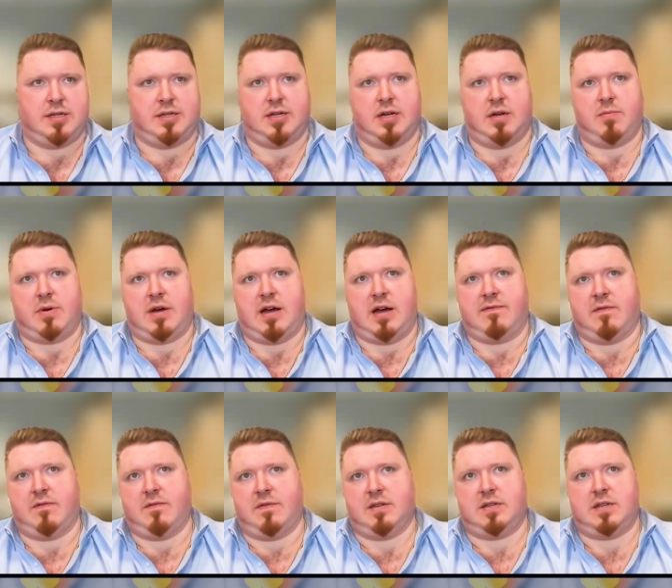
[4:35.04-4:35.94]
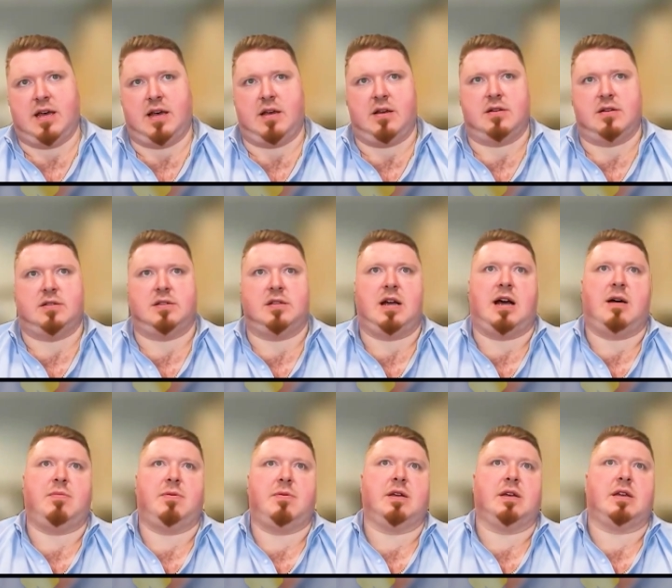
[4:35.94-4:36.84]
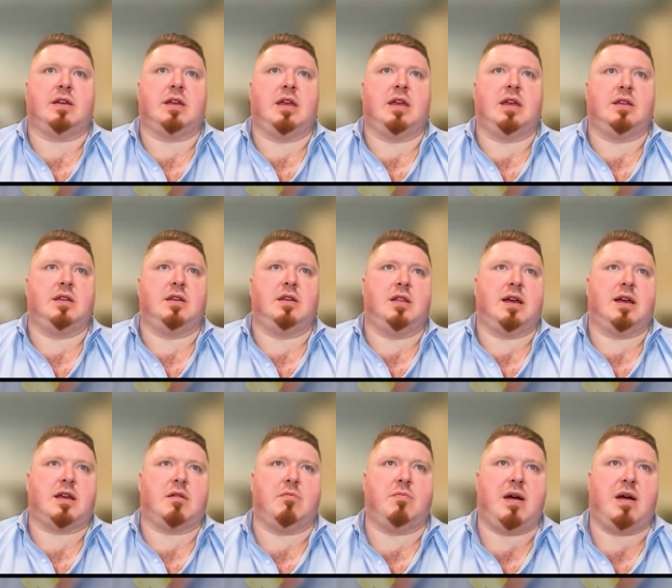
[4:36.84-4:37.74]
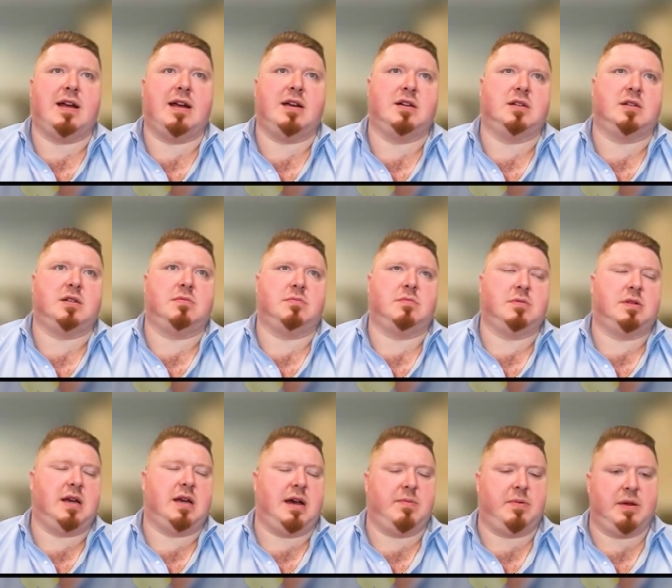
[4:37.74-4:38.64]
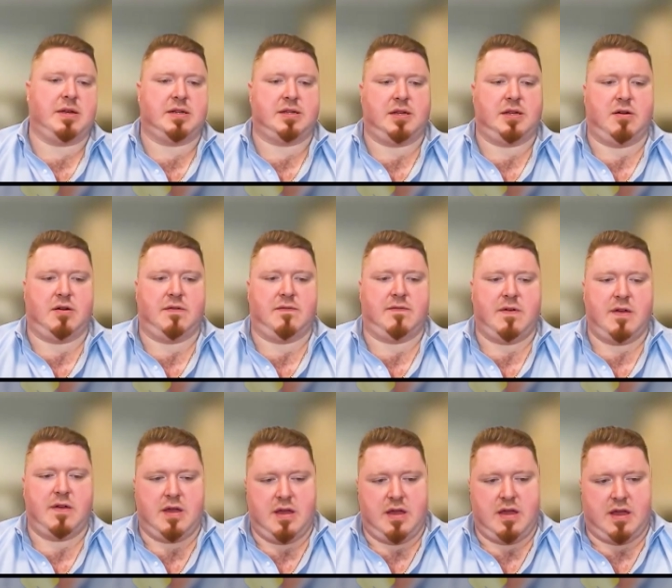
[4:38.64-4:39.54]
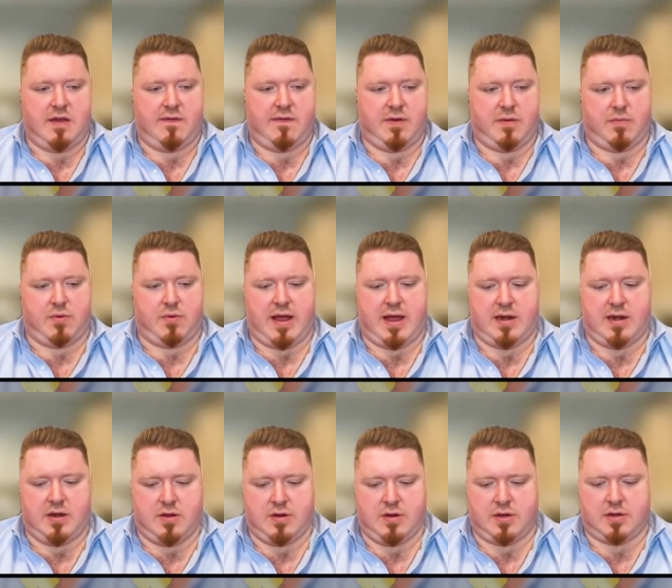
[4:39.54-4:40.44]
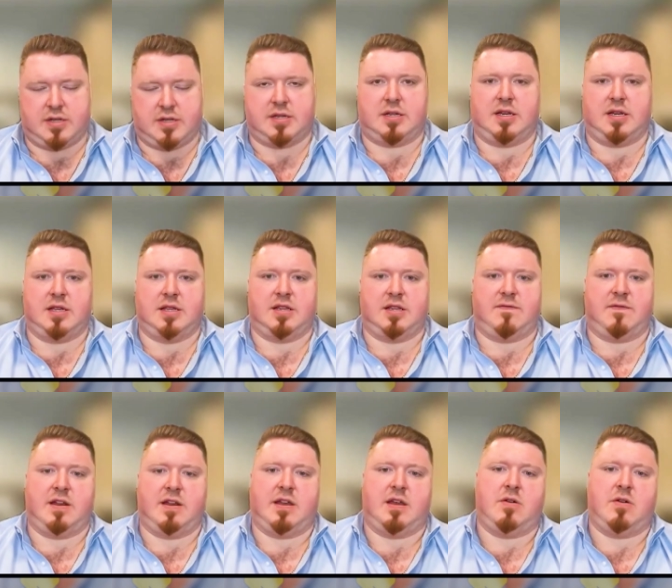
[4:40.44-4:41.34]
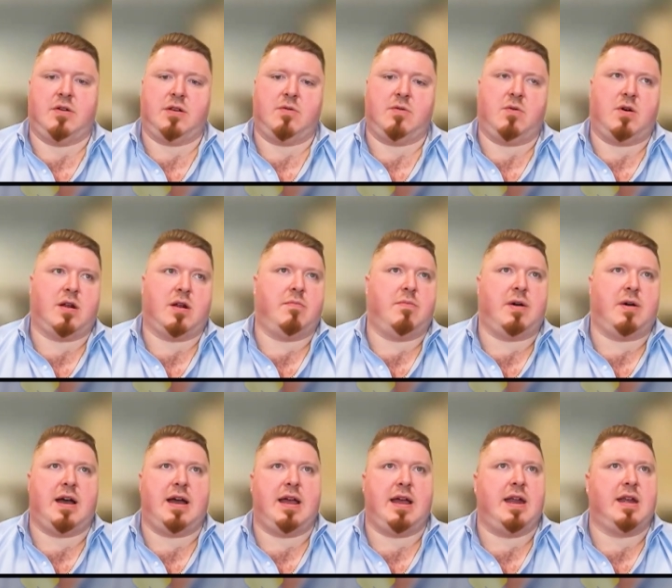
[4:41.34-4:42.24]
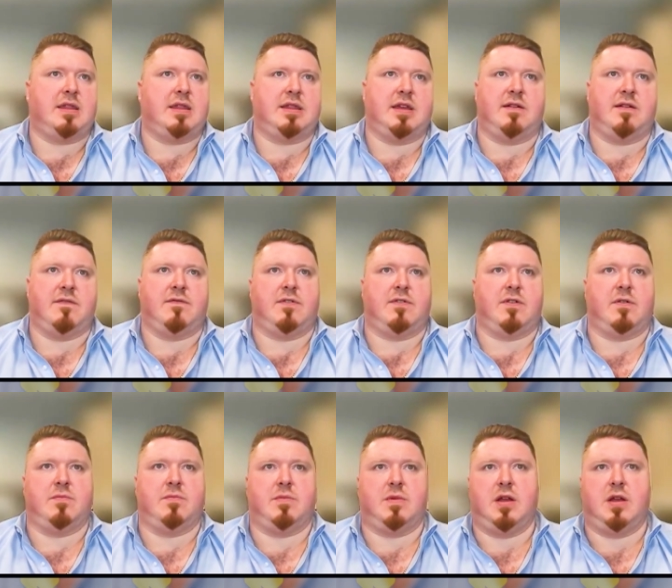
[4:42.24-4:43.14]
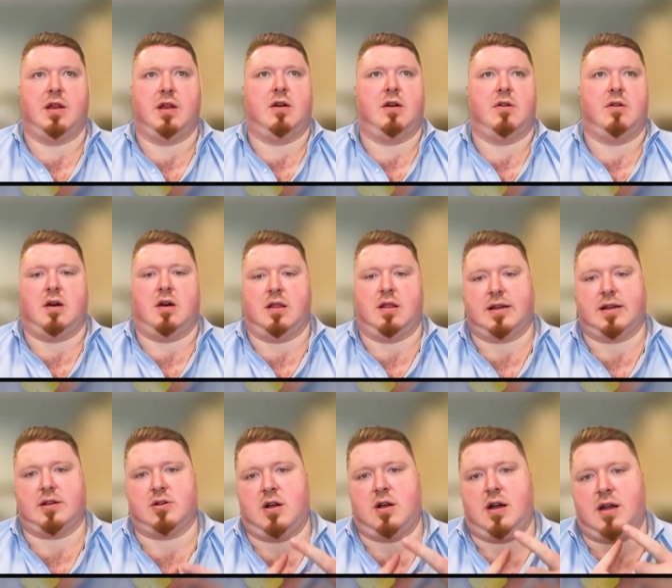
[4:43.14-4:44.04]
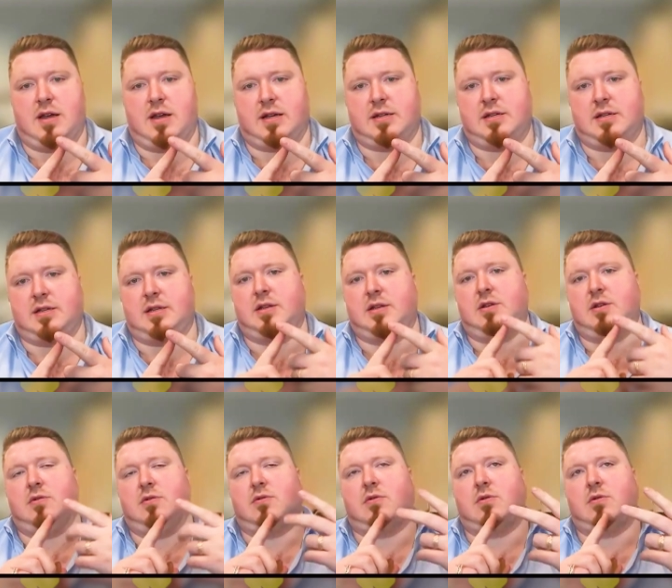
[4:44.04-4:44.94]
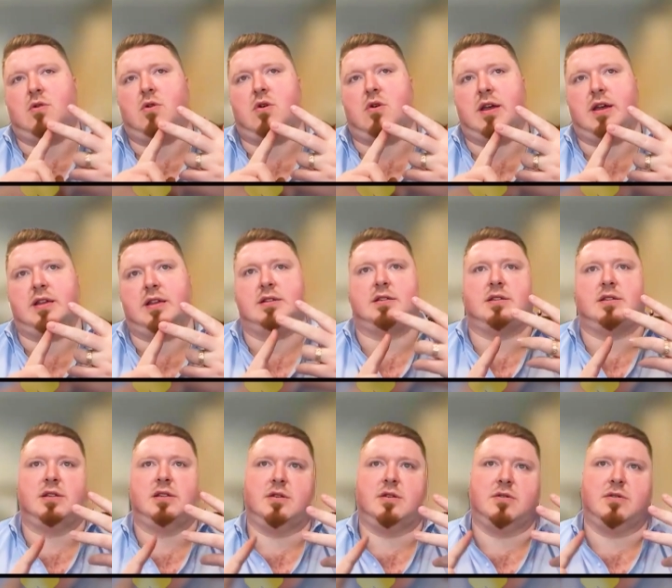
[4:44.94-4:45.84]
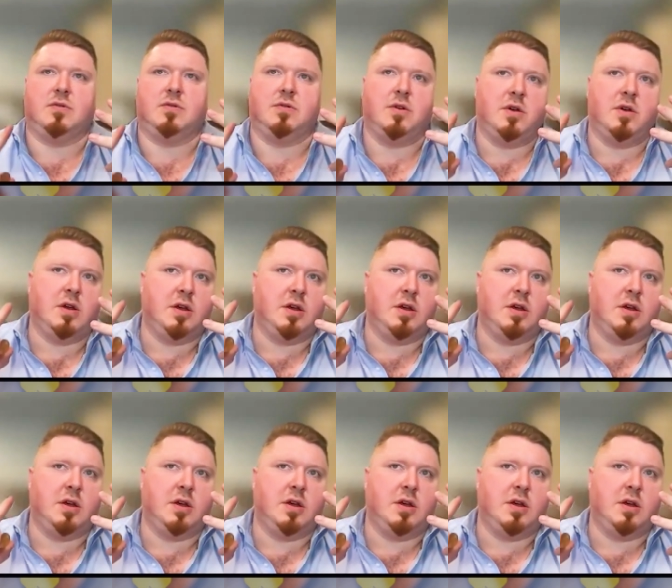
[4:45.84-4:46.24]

Let's jump off of the seller's topic into like a buyer's topic. So if you're brand new and you're just seeing this video and you want to buy anything from, electronics to coins to